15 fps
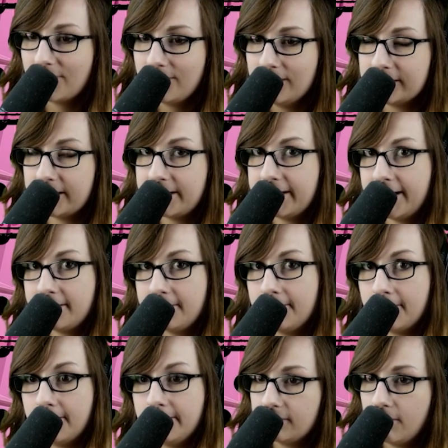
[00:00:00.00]
Is our dad
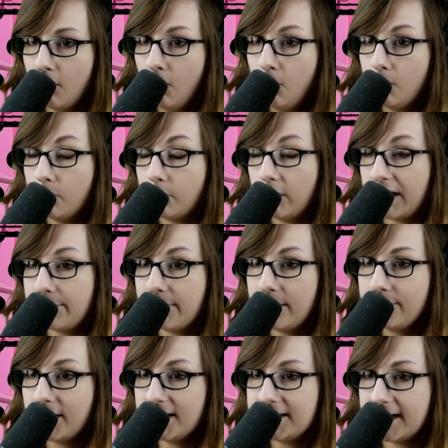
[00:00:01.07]
God? Oh, wait,
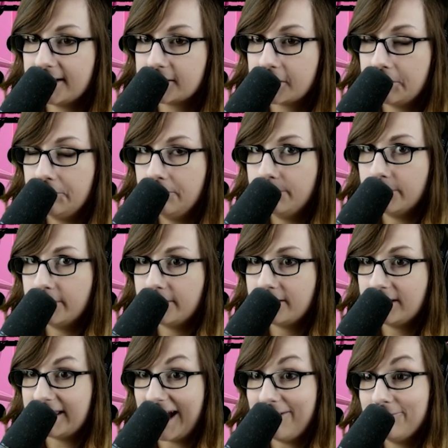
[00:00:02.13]
maybe our dad's Cupid.
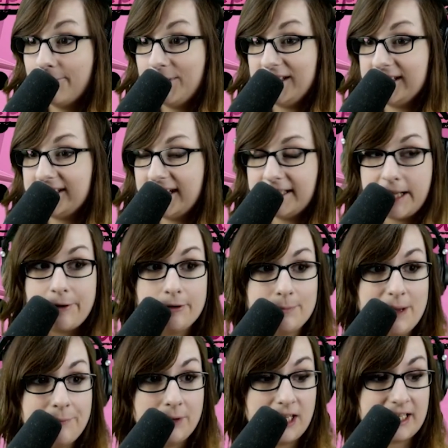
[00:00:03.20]
That would be sick. That would
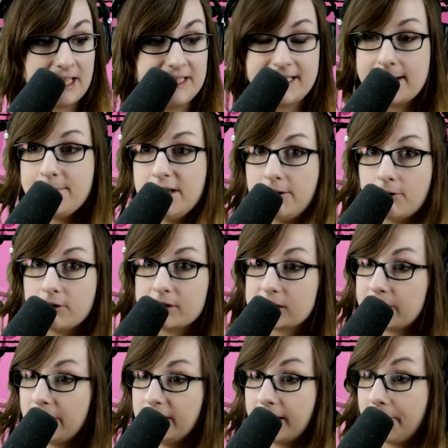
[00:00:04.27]
mean we're like a demigod or
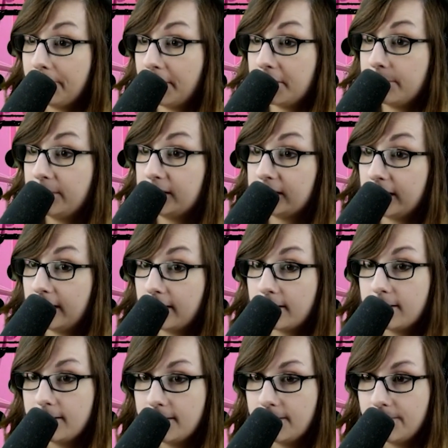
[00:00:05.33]
something. That would actually be sick.
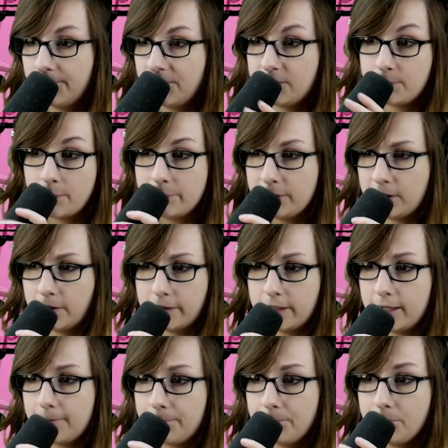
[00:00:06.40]
It's probably not that.